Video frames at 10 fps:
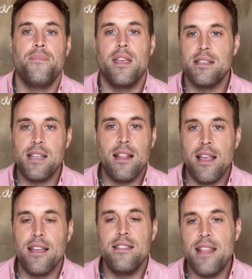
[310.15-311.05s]
It's not
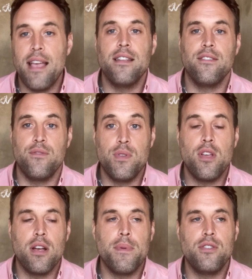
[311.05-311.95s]
like negative. We
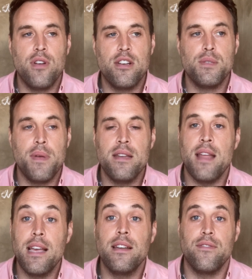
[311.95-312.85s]
talk about triggers being
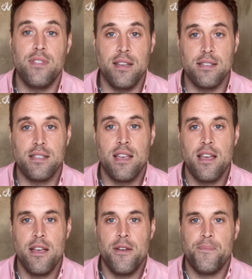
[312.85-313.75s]
negative things.
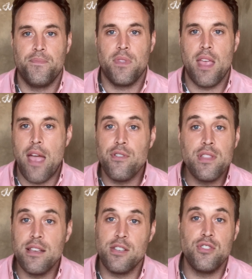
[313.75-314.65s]

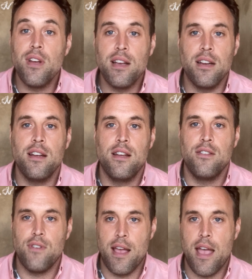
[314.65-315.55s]
Everything's a trigger, right?